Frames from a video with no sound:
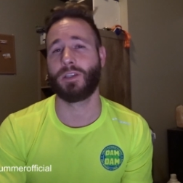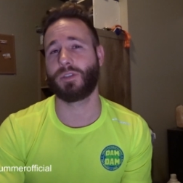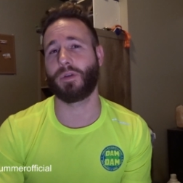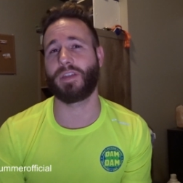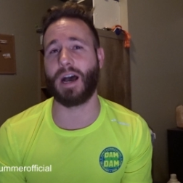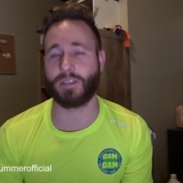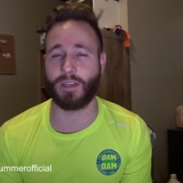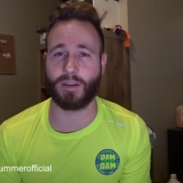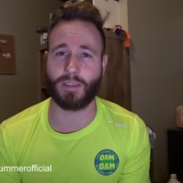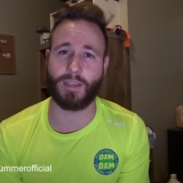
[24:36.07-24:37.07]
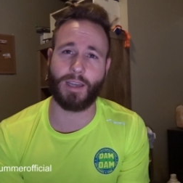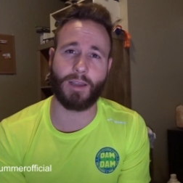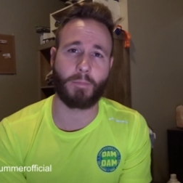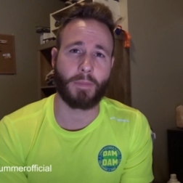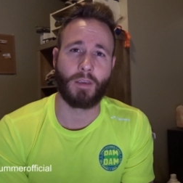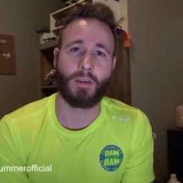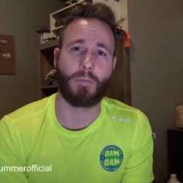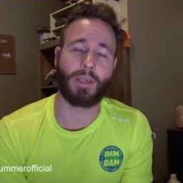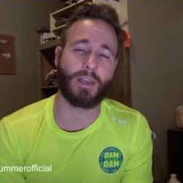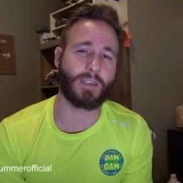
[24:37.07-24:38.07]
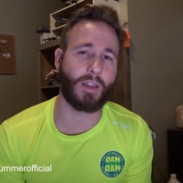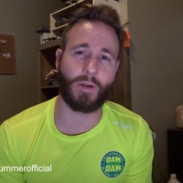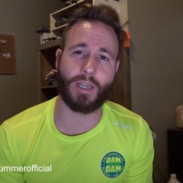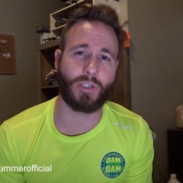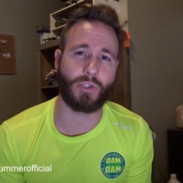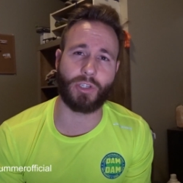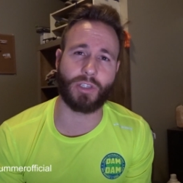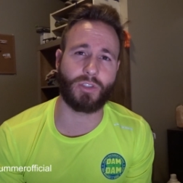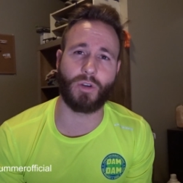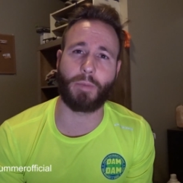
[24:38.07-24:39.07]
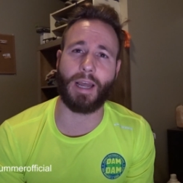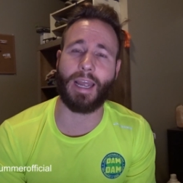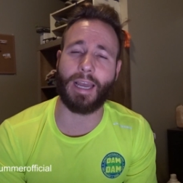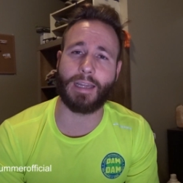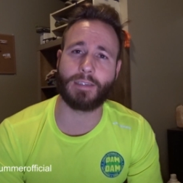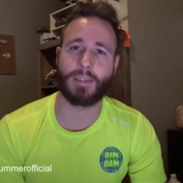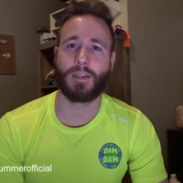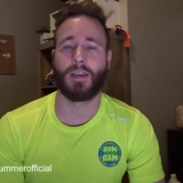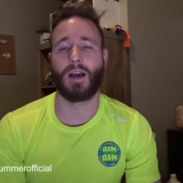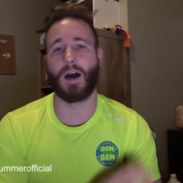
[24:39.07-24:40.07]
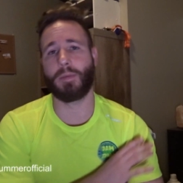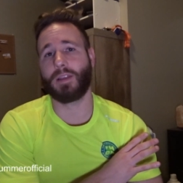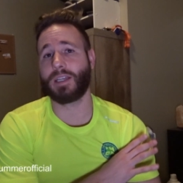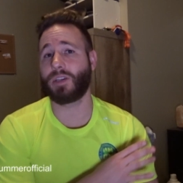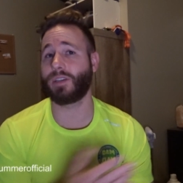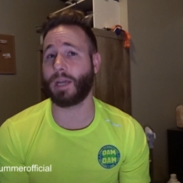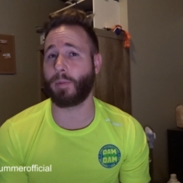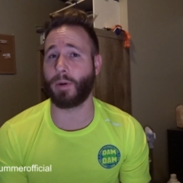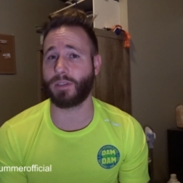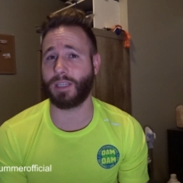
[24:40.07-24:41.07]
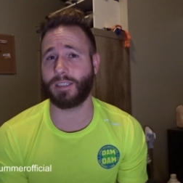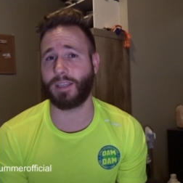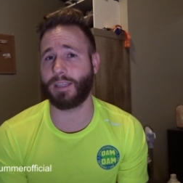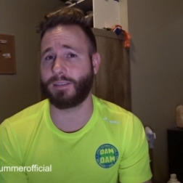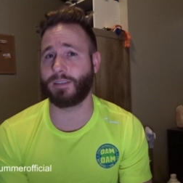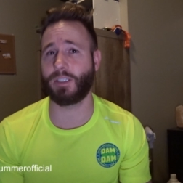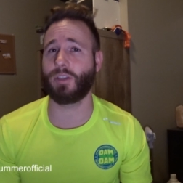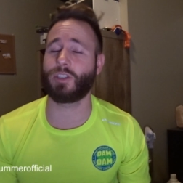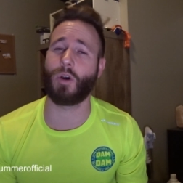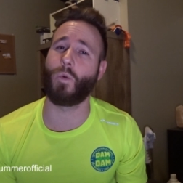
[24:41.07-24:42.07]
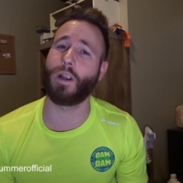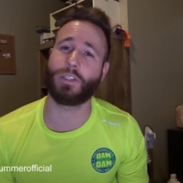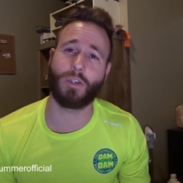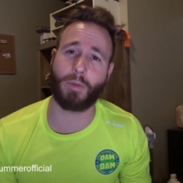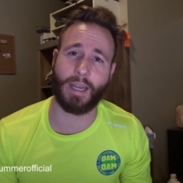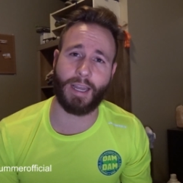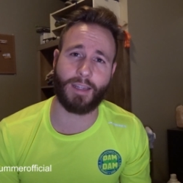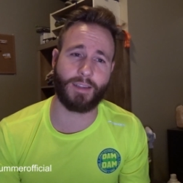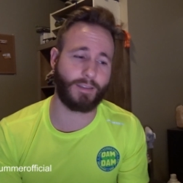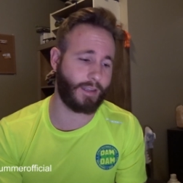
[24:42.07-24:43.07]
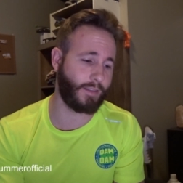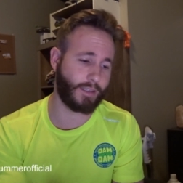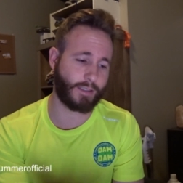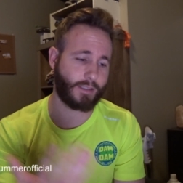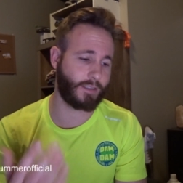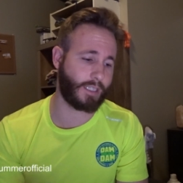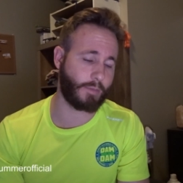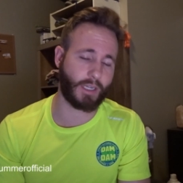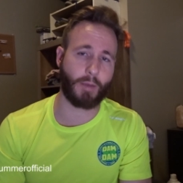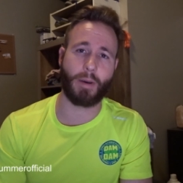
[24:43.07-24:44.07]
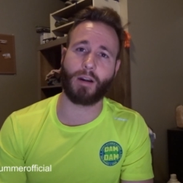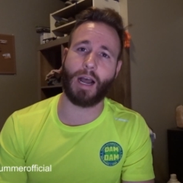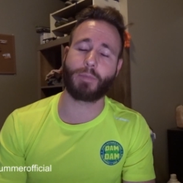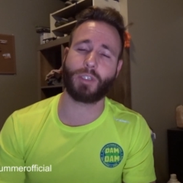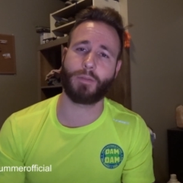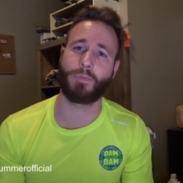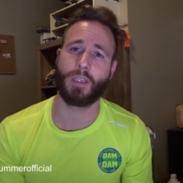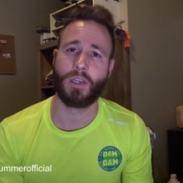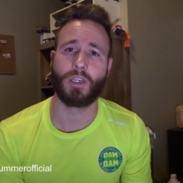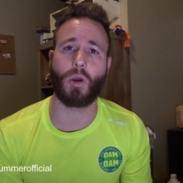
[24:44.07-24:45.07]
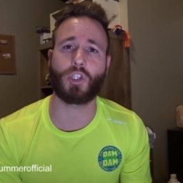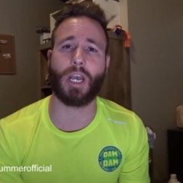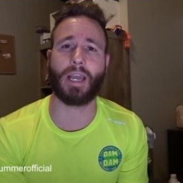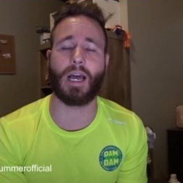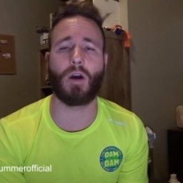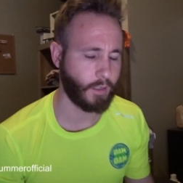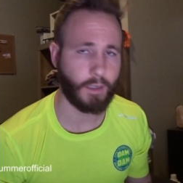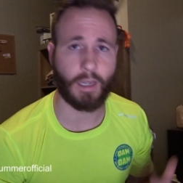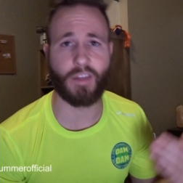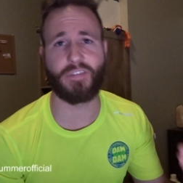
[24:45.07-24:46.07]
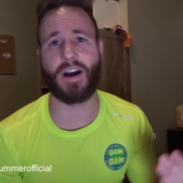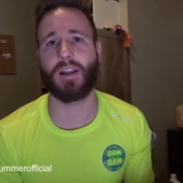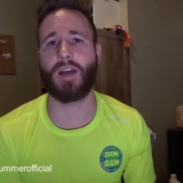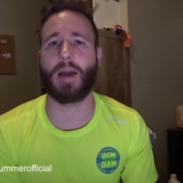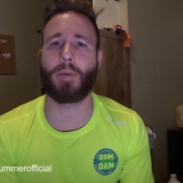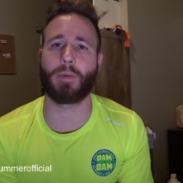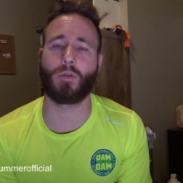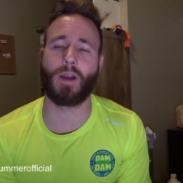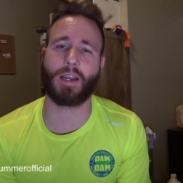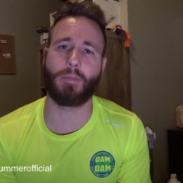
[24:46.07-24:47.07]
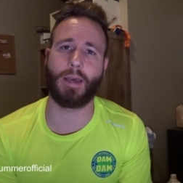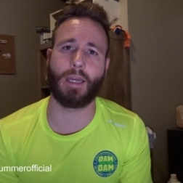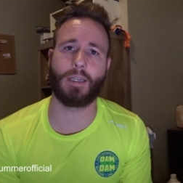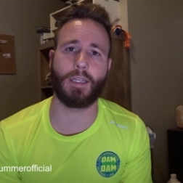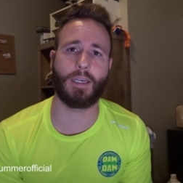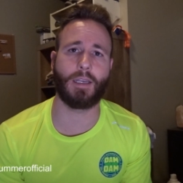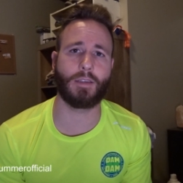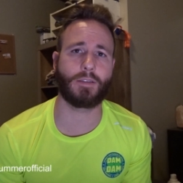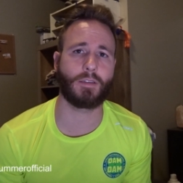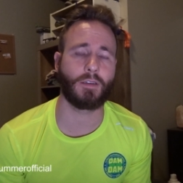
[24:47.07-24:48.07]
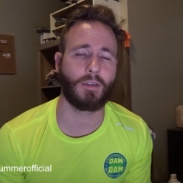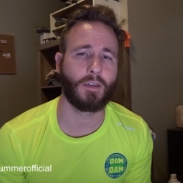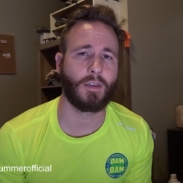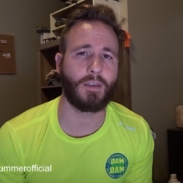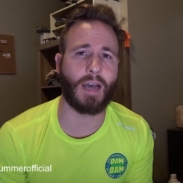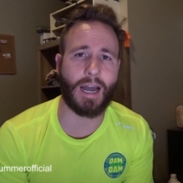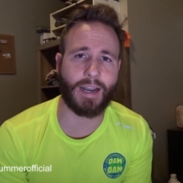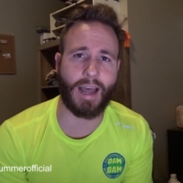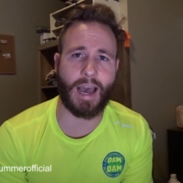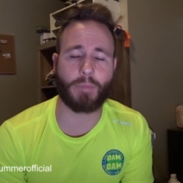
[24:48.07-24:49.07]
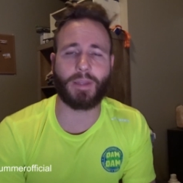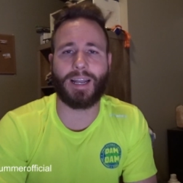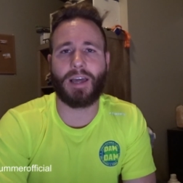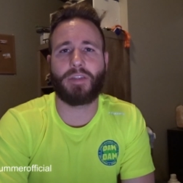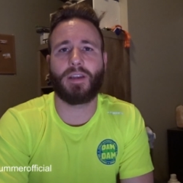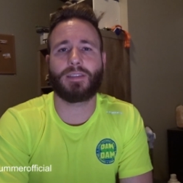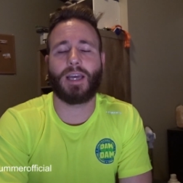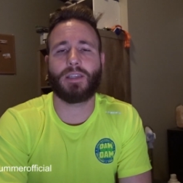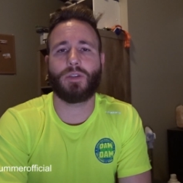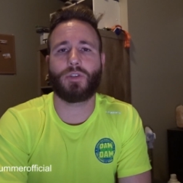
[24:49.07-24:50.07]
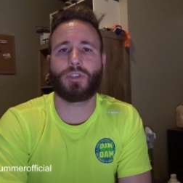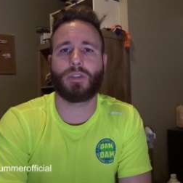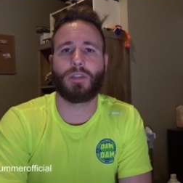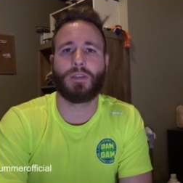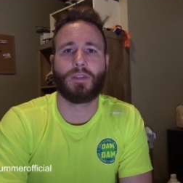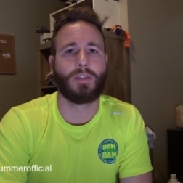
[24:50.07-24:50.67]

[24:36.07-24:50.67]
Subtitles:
to $1,000 a day, because otherwise you should just do it by hand. Unless you're the type of person that you just don't want to do it by hand, and this seems like a better option, go check it out. Now the final app I'm going to recommend is not an app that I think that you should